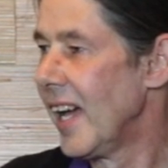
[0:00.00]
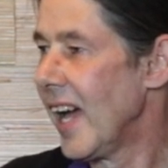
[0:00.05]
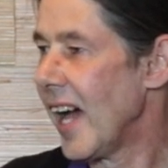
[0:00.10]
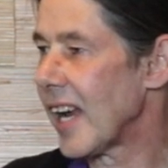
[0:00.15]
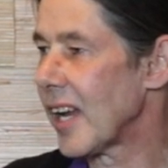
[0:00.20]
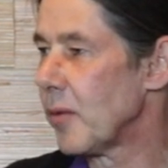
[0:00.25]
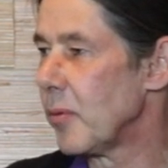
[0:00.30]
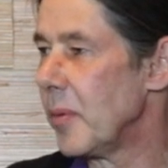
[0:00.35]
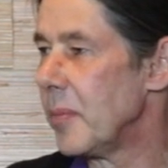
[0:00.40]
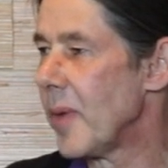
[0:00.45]

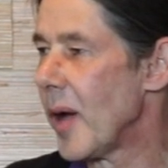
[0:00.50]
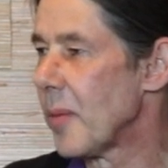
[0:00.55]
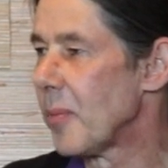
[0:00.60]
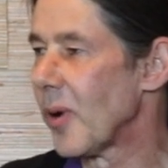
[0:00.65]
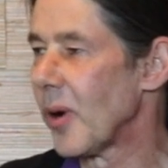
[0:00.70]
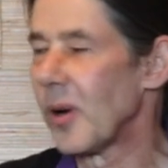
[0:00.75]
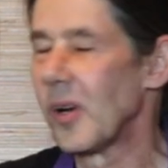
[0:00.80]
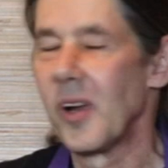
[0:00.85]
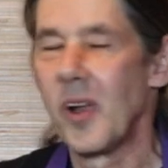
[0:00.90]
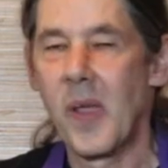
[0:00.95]
And I
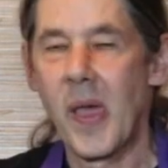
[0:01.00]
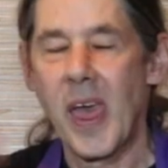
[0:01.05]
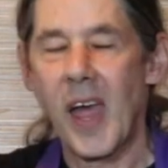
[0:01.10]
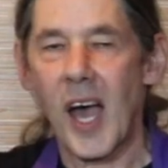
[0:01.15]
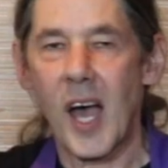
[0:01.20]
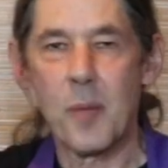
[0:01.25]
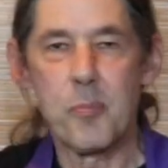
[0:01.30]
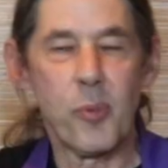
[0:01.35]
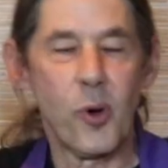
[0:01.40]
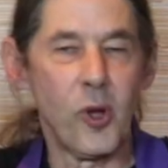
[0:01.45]
remember
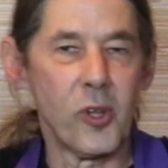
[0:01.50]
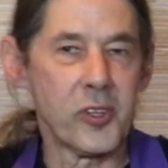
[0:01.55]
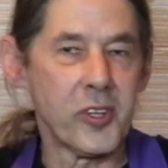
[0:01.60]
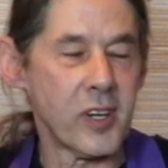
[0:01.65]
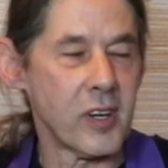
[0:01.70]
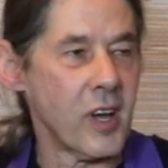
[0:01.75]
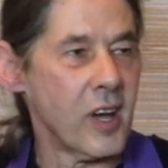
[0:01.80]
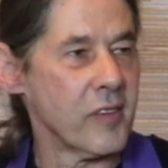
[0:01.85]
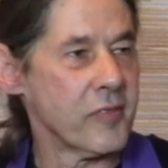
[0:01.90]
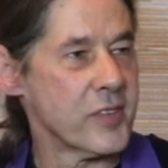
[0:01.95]
I pulled
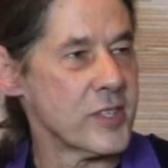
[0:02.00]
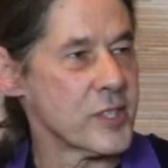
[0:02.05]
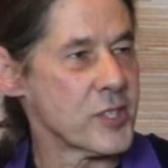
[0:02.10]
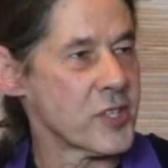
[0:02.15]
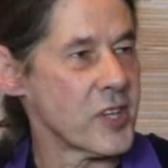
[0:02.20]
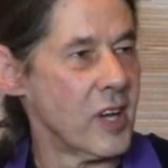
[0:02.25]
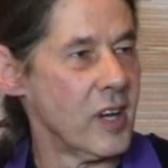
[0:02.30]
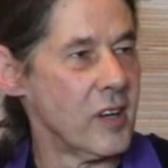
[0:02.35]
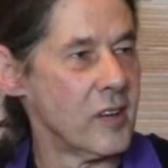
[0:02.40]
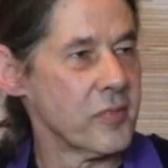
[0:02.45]
it off his
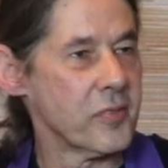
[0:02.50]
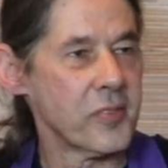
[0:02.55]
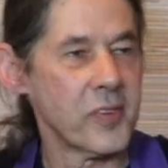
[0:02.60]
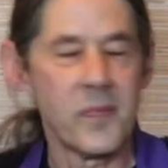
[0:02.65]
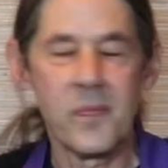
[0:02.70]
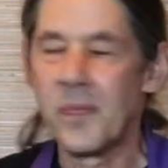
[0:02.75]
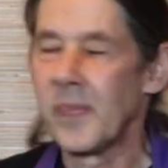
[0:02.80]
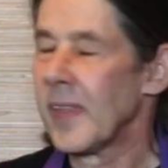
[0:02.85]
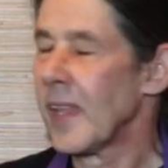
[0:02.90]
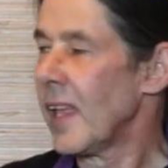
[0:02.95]
shelf,
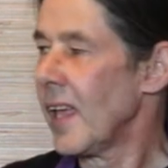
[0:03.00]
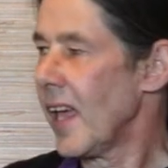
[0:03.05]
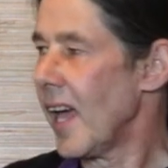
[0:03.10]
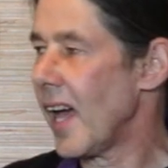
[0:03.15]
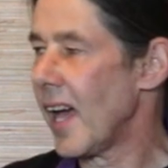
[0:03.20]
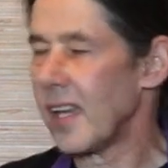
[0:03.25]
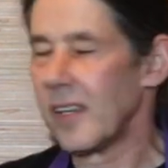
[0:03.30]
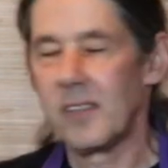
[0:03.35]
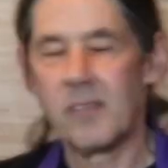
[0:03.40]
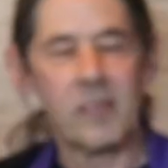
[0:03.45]

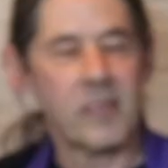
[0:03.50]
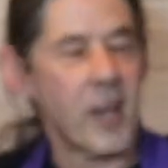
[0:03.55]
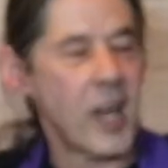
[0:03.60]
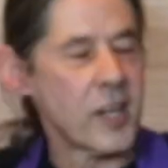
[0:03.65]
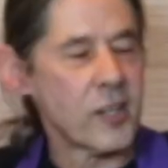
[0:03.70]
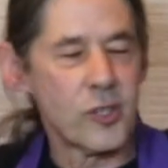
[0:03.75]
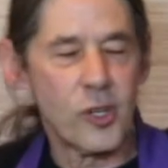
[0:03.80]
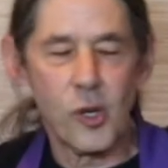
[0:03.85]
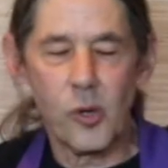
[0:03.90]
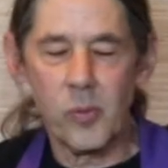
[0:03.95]
and
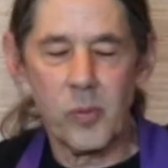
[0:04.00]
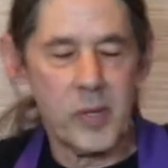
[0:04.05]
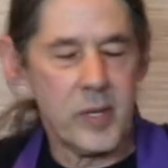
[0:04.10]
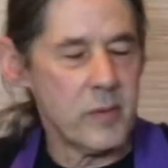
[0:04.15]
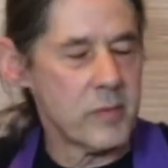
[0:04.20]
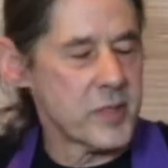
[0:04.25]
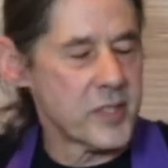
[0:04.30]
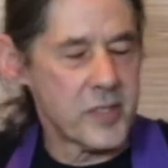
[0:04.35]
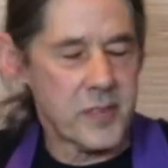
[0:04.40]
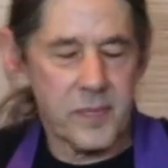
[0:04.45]
I don't know, he
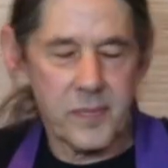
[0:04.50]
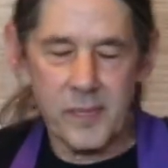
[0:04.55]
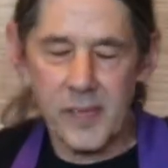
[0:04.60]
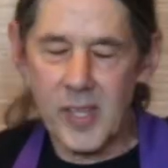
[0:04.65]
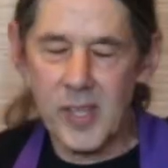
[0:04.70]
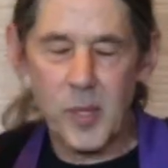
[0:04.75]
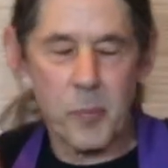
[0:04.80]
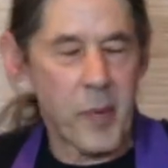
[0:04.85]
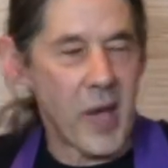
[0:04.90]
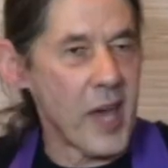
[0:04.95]
was
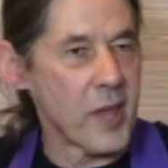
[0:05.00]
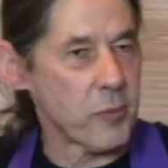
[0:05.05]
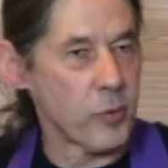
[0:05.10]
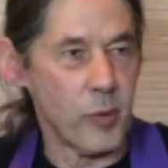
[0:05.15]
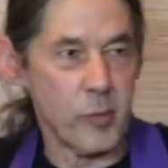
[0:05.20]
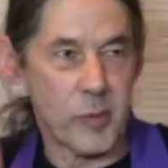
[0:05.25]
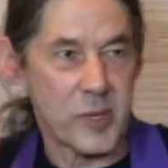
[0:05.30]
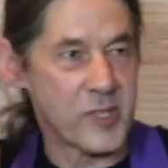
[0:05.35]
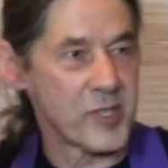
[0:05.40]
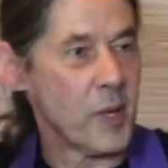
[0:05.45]
in the
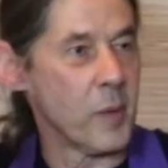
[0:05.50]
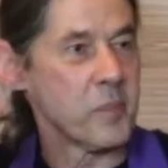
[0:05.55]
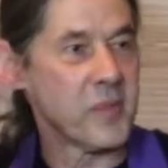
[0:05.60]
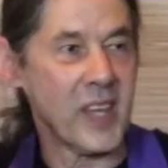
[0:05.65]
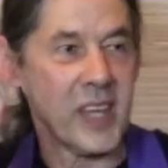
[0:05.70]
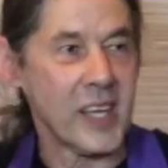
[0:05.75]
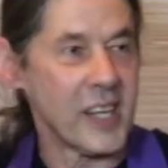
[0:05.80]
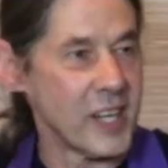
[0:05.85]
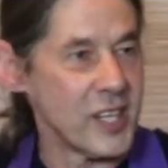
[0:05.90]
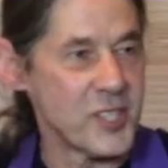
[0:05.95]
bathroom or
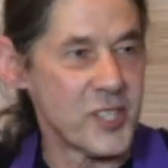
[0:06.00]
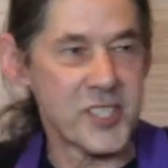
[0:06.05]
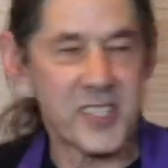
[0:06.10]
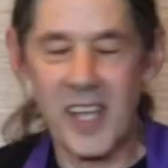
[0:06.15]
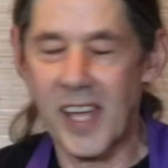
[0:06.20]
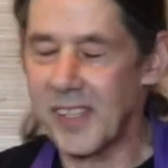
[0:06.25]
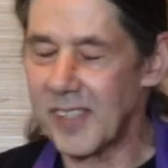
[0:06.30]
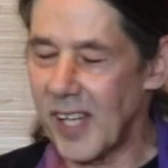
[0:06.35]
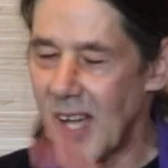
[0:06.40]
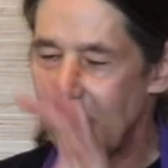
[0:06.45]
something, and I just
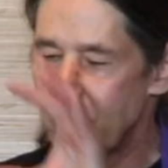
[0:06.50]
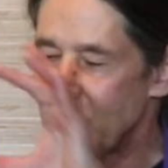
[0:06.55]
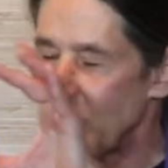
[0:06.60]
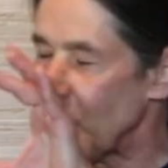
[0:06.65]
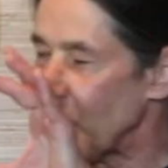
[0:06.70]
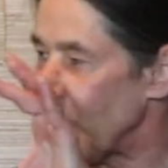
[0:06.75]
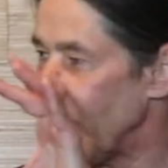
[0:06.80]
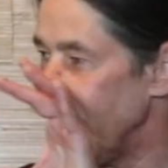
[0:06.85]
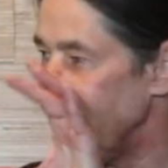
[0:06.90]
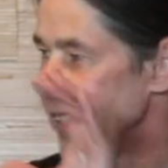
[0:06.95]
had time
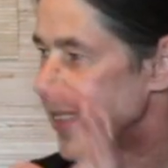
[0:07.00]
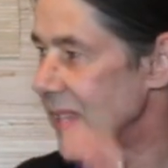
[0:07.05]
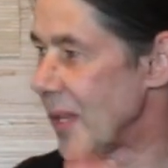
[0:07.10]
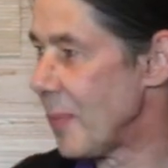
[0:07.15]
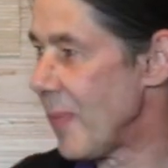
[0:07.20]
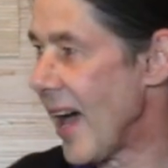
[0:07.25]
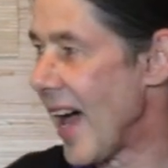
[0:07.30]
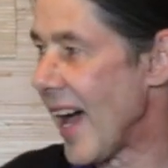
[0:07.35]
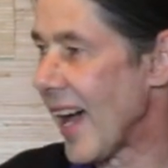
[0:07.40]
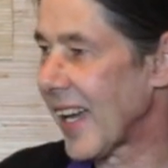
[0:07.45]
to read the
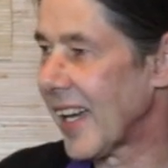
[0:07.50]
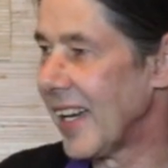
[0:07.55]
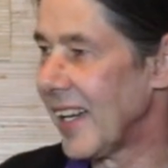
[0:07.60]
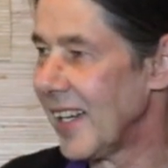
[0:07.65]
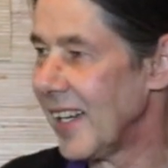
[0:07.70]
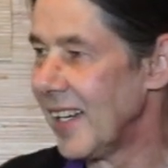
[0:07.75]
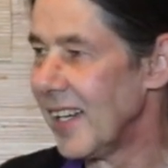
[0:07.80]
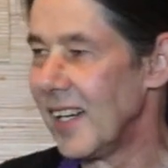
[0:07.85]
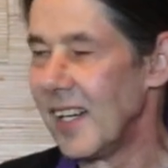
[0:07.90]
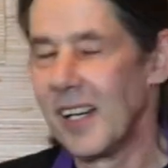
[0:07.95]
back,
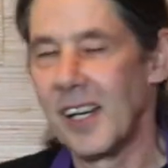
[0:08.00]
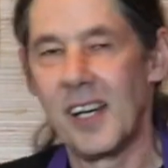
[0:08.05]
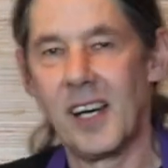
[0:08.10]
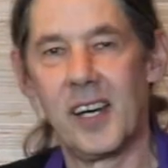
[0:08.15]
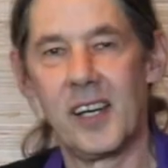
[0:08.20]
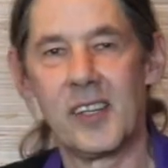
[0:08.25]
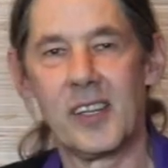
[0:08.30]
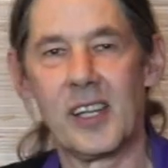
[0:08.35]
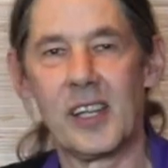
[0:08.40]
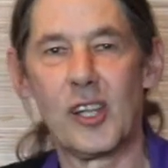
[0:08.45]

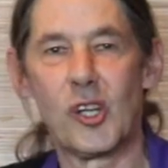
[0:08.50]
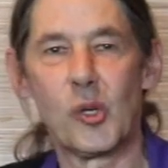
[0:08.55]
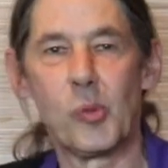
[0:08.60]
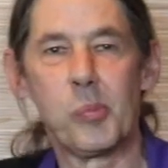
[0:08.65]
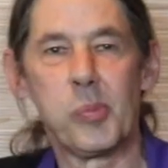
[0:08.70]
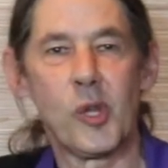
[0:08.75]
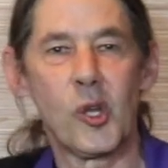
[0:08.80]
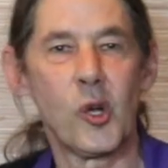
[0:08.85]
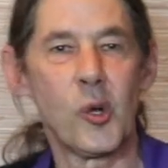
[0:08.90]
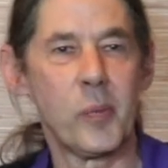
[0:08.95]
the little
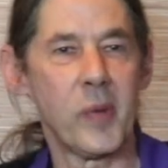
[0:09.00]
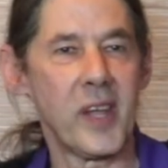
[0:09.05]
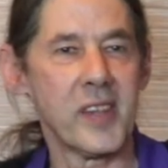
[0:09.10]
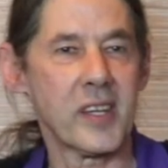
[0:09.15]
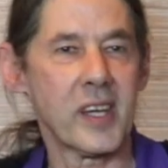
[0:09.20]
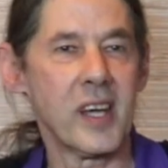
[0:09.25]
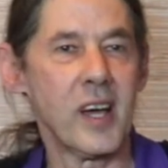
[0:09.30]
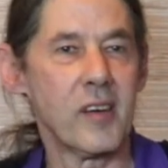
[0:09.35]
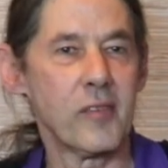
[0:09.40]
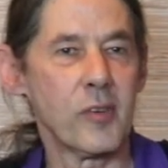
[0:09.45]
blurb on
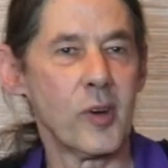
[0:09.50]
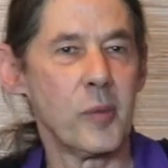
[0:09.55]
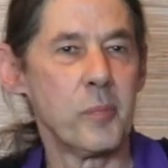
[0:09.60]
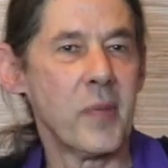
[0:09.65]
the cover.